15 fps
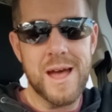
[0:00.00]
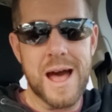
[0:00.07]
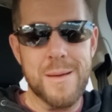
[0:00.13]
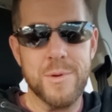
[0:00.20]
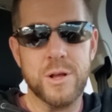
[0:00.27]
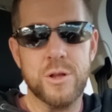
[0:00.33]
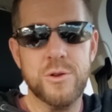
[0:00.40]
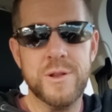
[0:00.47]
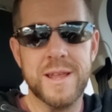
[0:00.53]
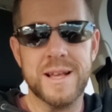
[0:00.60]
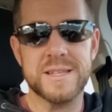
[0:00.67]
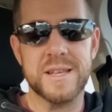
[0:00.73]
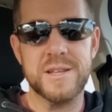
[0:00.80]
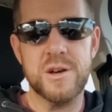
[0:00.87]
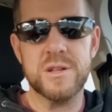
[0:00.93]
I'm including
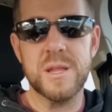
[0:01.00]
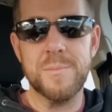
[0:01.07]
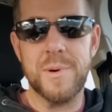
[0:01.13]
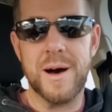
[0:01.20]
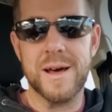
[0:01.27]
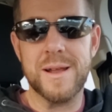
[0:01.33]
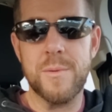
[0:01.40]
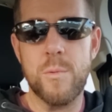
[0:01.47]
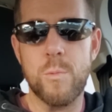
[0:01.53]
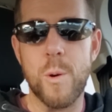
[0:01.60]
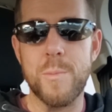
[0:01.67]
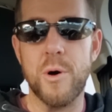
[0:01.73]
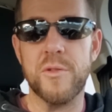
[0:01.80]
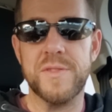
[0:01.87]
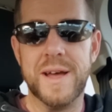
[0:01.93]
as a note at the bottom, we're
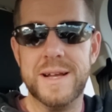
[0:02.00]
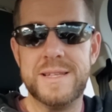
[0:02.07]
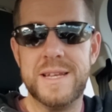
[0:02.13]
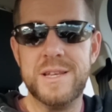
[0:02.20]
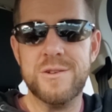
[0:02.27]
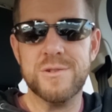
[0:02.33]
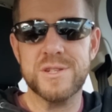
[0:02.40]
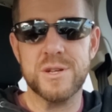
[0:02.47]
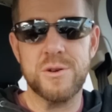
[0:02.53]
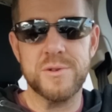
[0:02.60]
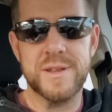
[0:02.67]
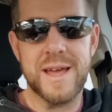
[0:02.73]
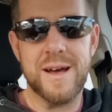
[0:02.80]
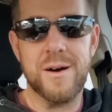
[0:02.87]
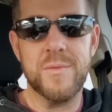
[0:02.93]
both 19 years
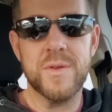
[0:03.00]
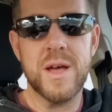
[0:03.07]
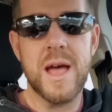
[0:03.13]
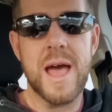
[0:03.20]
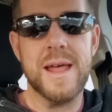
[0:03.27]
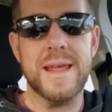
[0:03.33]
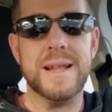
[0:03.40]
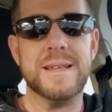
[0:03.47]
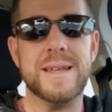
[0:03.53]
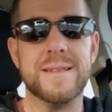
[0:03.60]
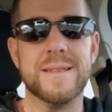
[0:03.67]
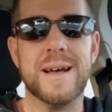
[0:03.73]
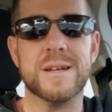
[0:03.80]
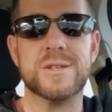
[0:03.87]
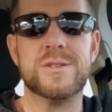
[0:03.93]
old now and 18
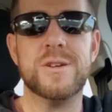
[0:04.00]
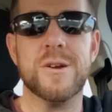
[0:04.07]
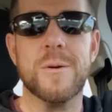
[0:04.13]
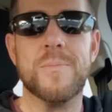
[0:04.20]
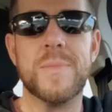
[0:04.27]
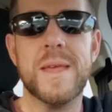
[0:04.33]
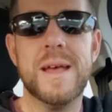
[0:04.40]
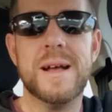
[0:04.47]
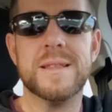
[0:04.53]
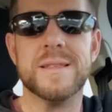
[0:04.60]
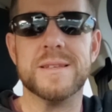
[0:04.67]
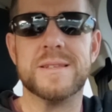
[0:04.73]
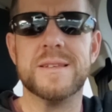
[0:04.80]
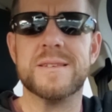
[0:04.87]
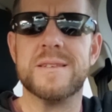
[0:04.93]
last year.
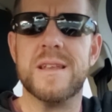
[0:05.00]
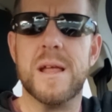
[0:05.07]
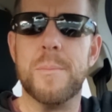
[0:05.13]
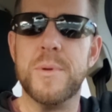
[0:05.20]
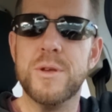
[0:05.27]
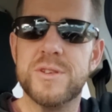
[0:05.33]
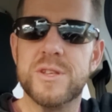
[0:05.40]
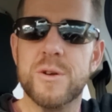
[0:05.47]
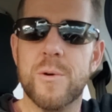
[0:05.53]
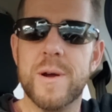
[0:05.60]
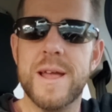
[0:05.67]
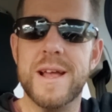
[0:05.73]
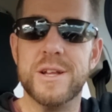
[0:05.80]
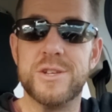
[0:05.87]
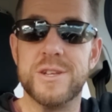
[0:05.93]
This isn't an abuse
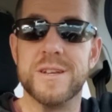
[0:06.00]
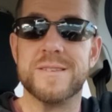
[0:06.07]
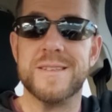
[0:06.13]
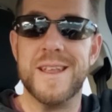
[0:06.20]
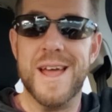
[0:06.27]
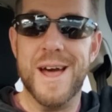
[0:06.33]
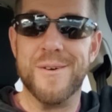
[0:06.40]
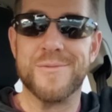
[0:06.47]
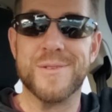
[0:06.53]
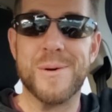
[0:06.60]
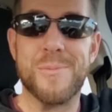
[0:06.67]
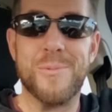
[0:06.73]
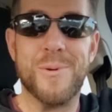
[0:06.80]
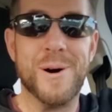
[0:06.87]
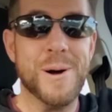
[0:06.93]
story, it's just an effed
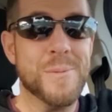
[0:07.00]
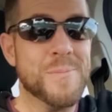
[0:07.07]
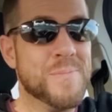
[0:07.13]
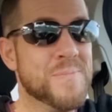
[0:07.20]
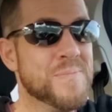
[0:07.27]
up one.